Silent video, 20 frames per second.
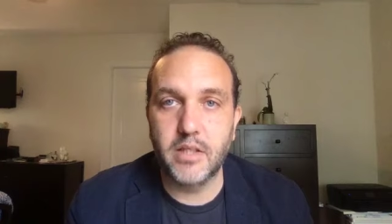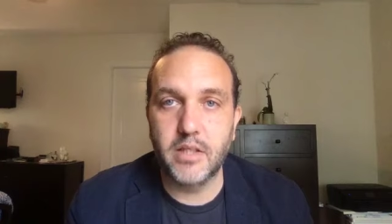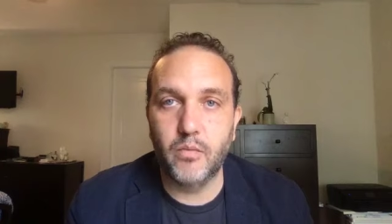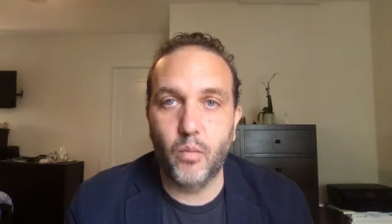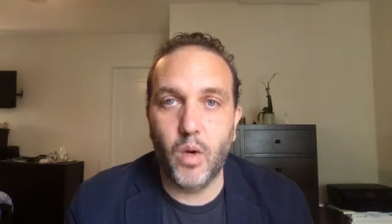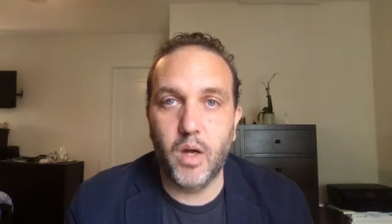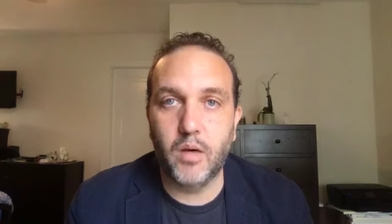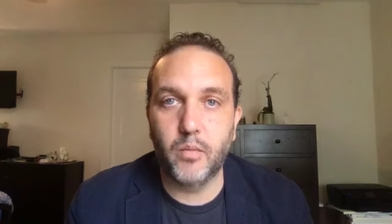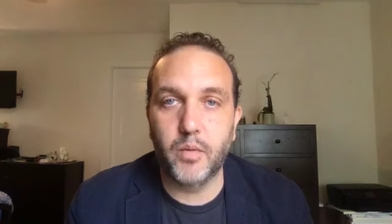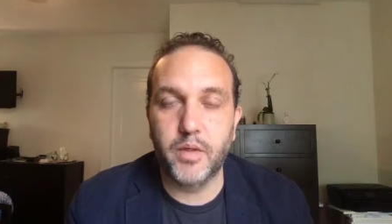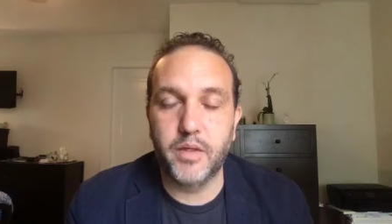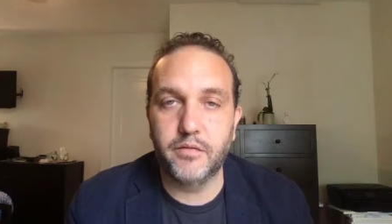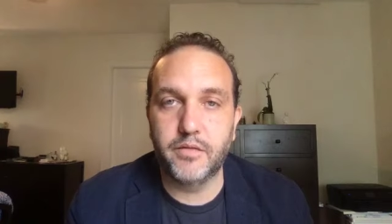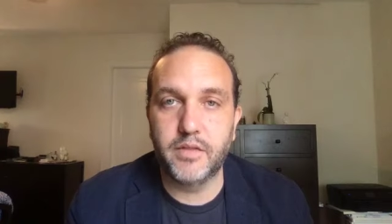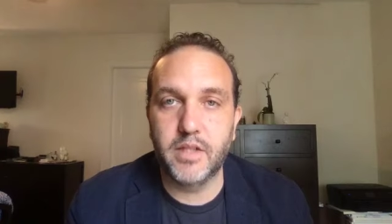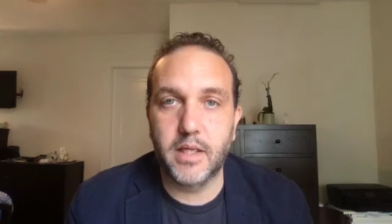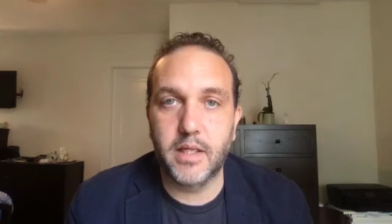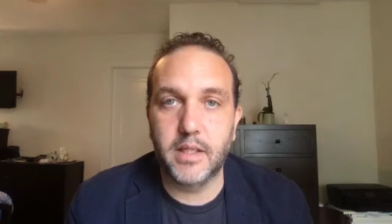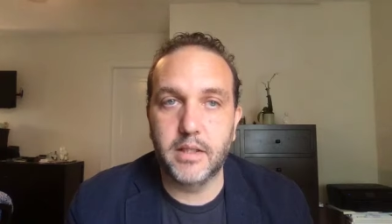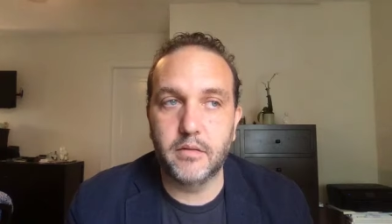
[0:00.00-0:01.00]
in what we've
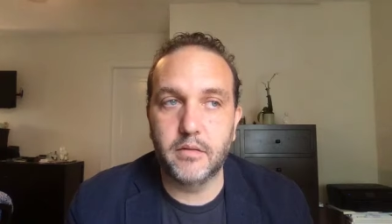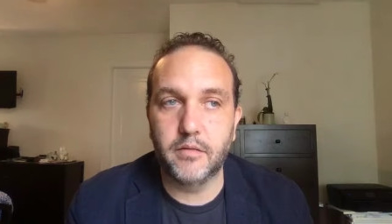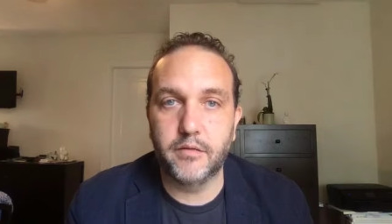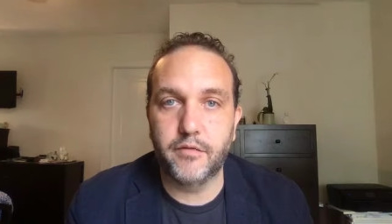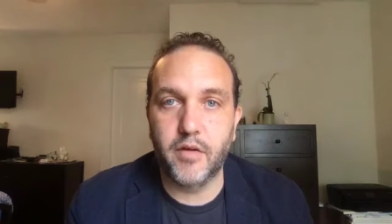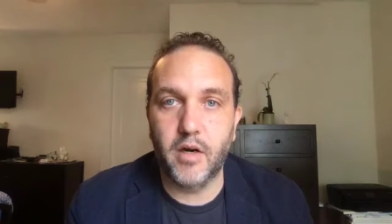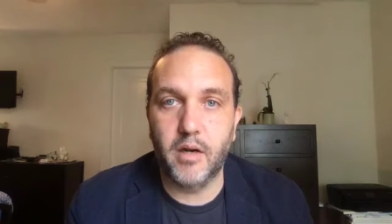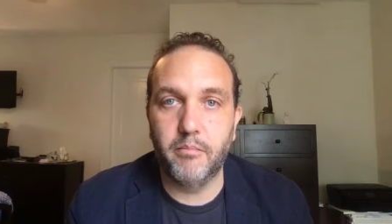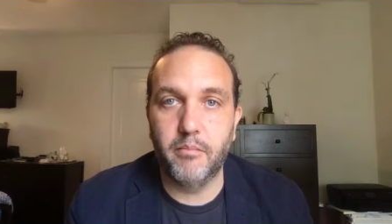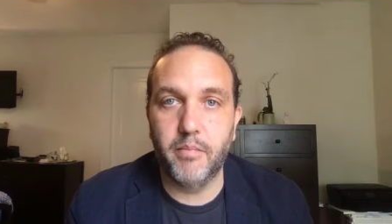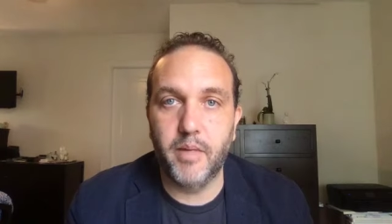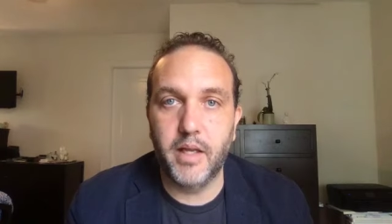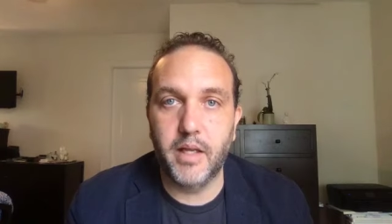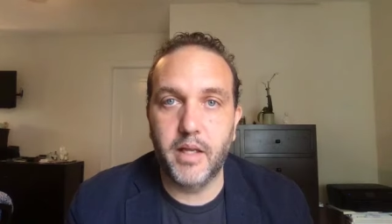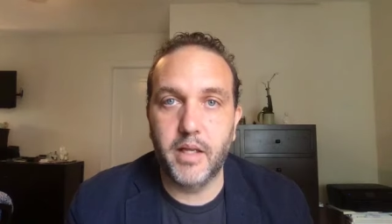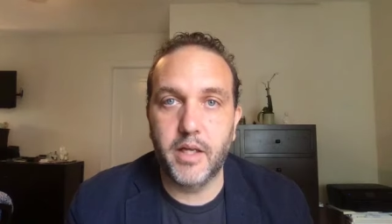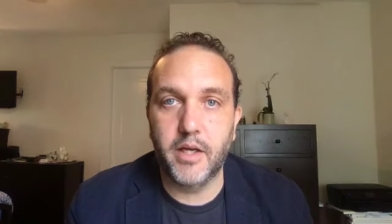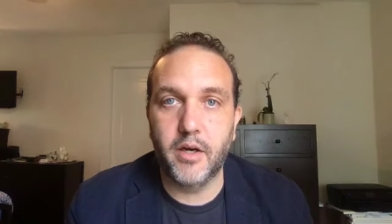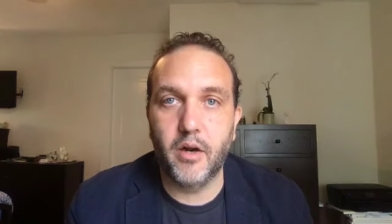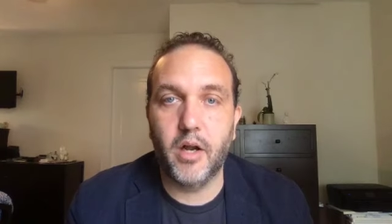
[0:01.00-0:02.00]
done from
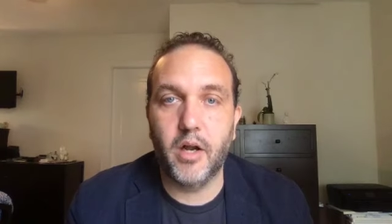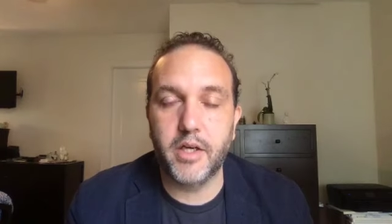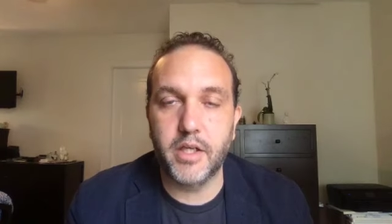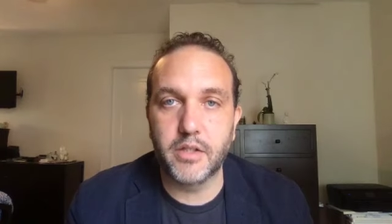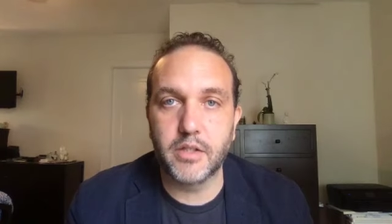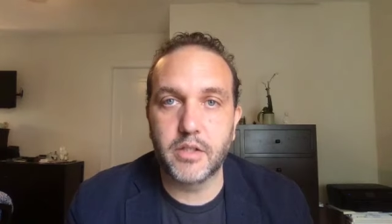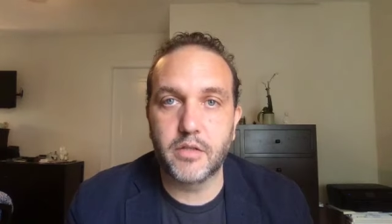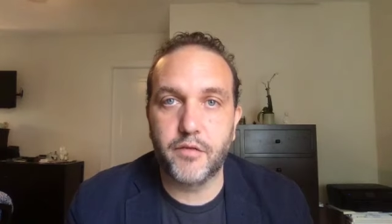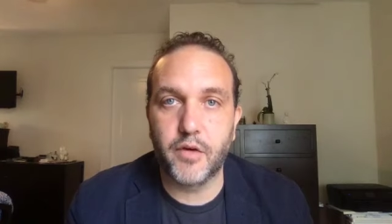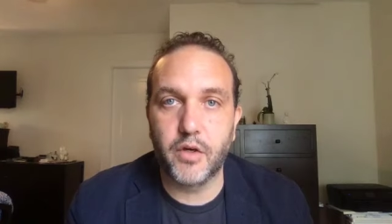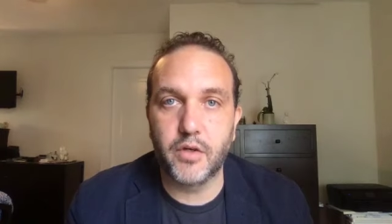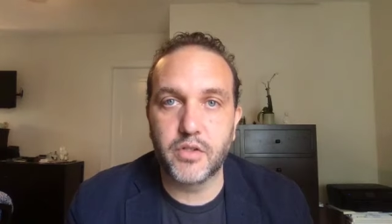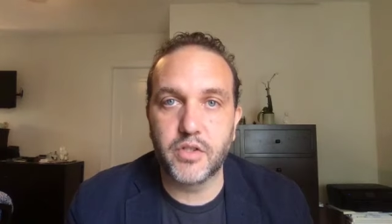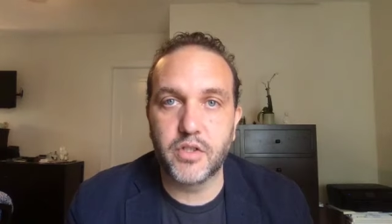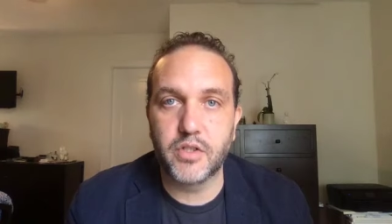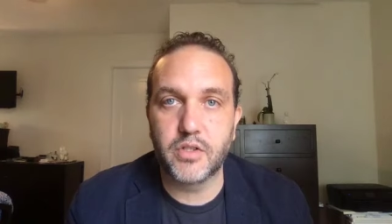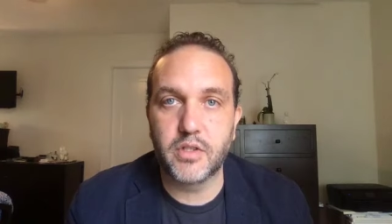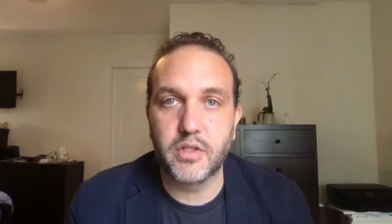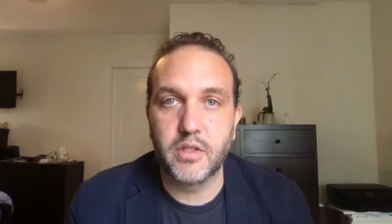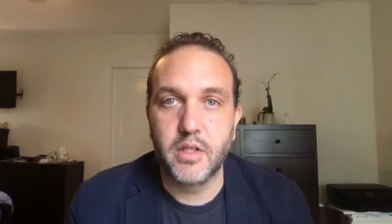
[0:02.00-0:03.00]
an audience
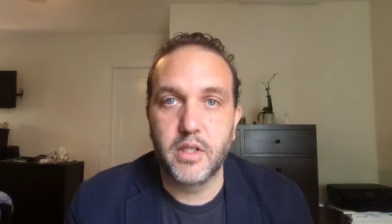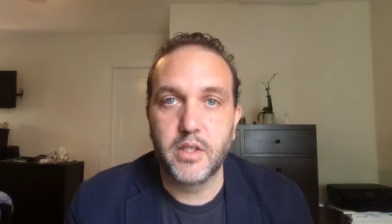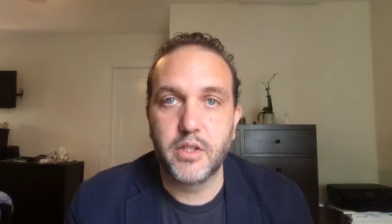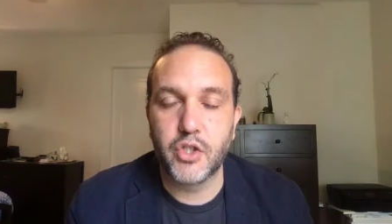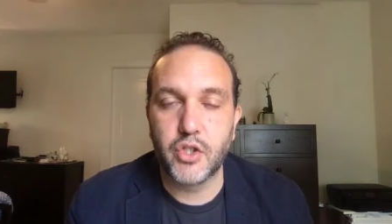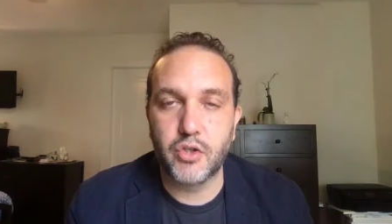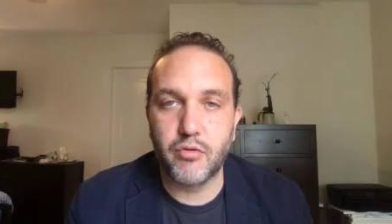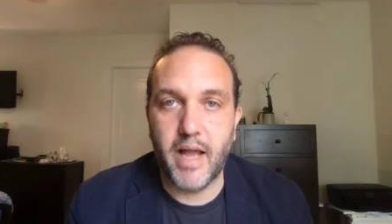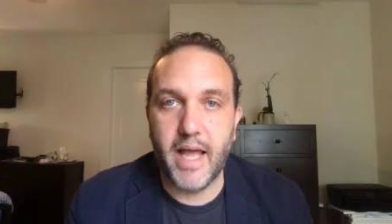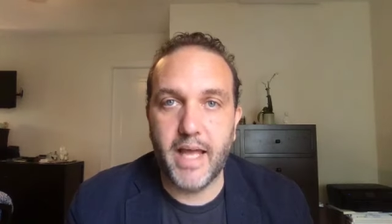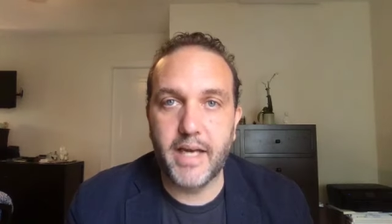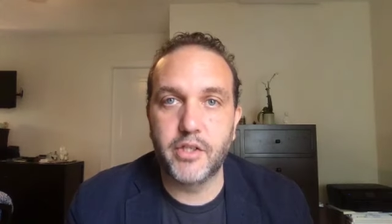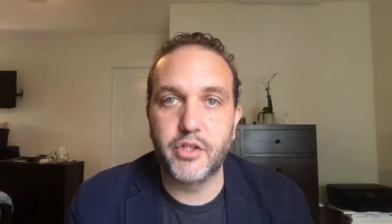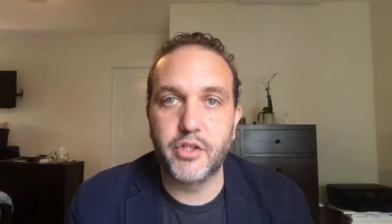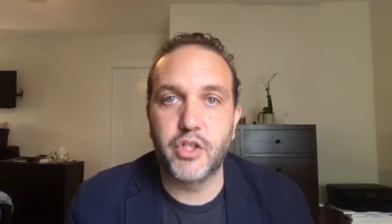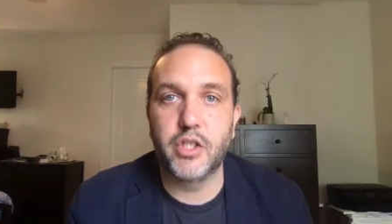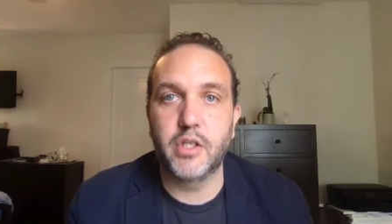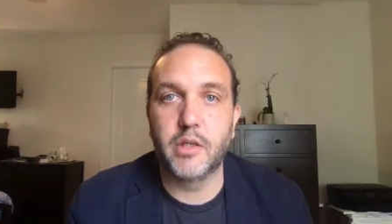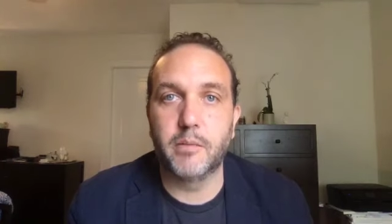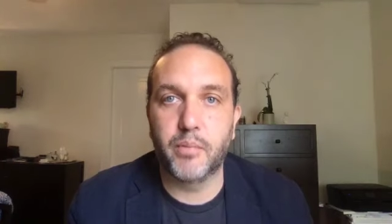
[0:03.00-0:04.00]
first
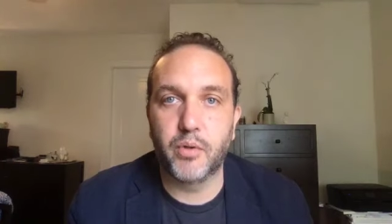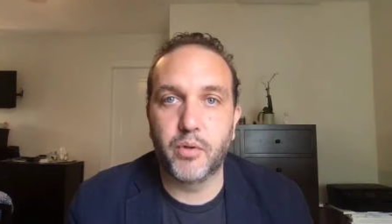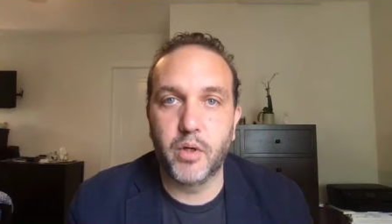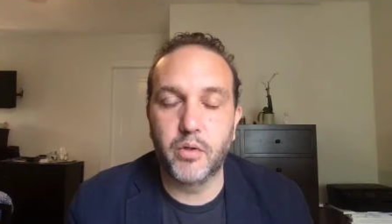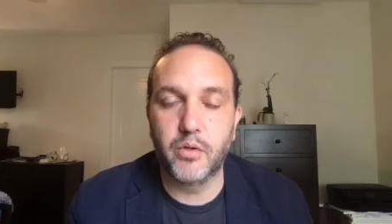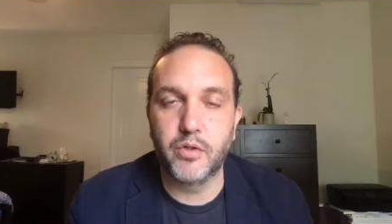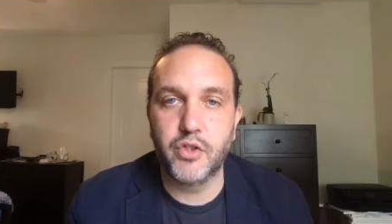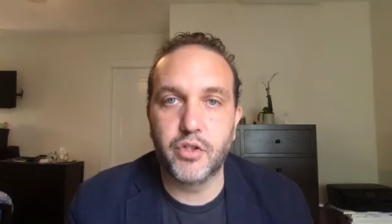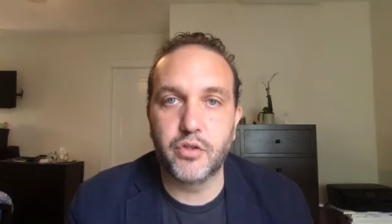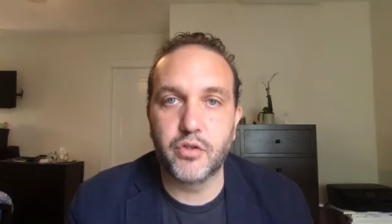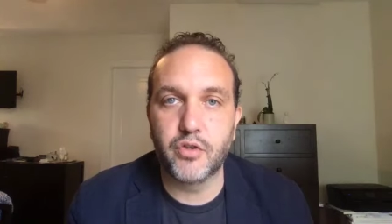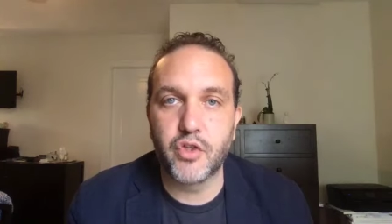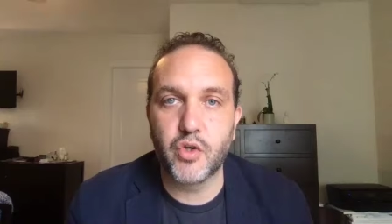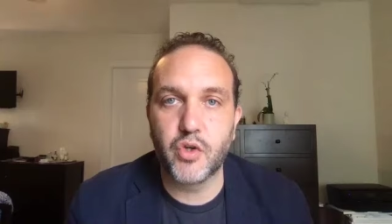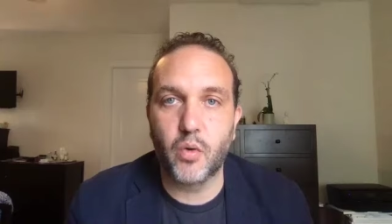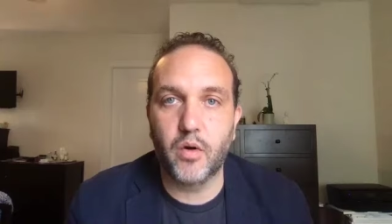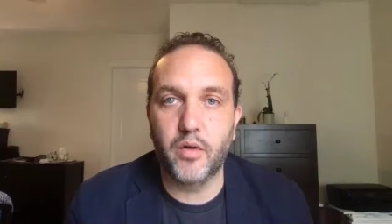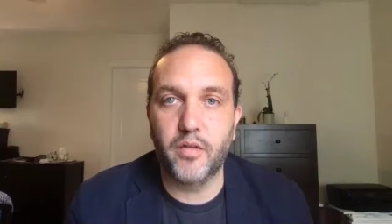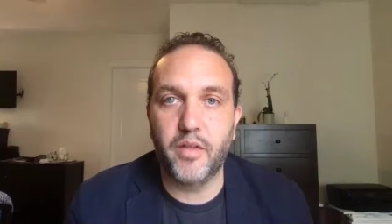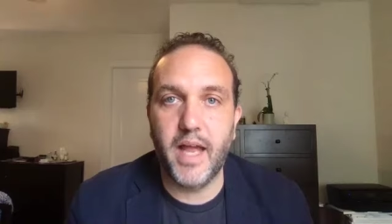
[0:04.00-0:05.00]
strategy and approach,
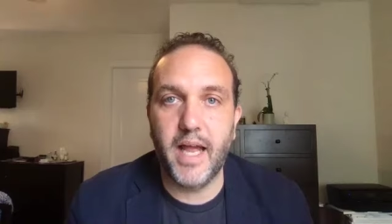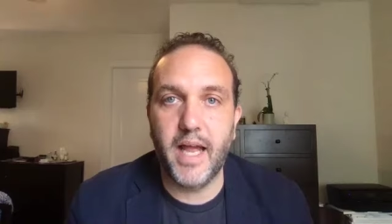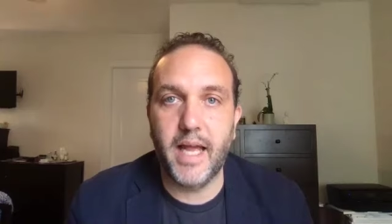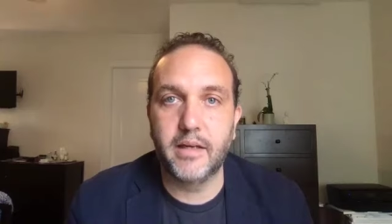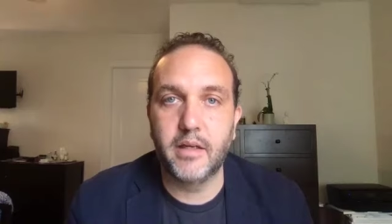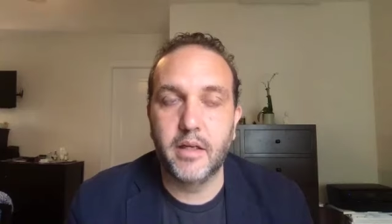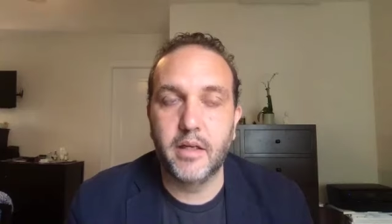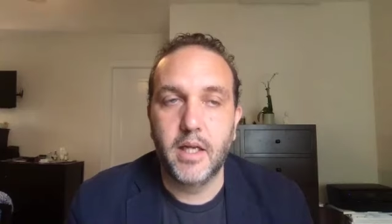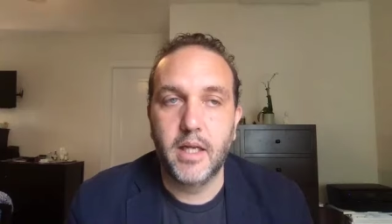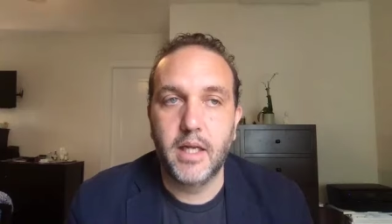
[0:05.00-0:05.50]
ensure that